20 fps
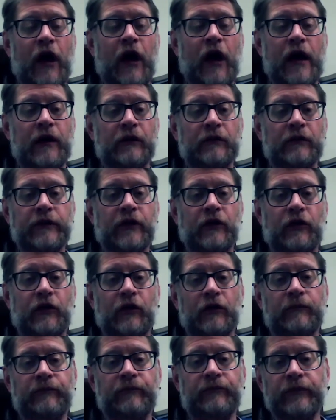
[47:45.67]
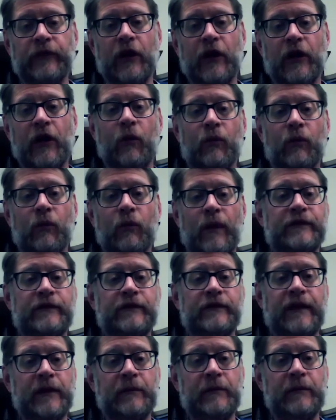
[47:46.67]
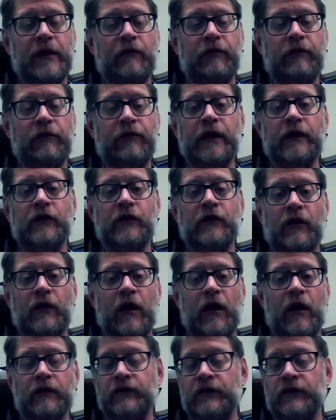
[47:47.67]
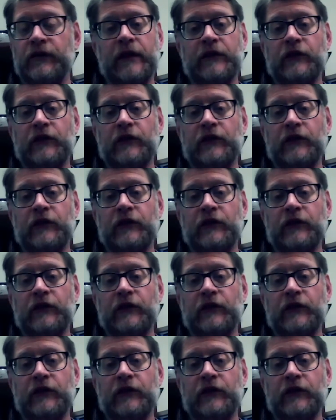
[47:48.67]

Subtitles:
got a little, 1 centimeter thing in your lungs,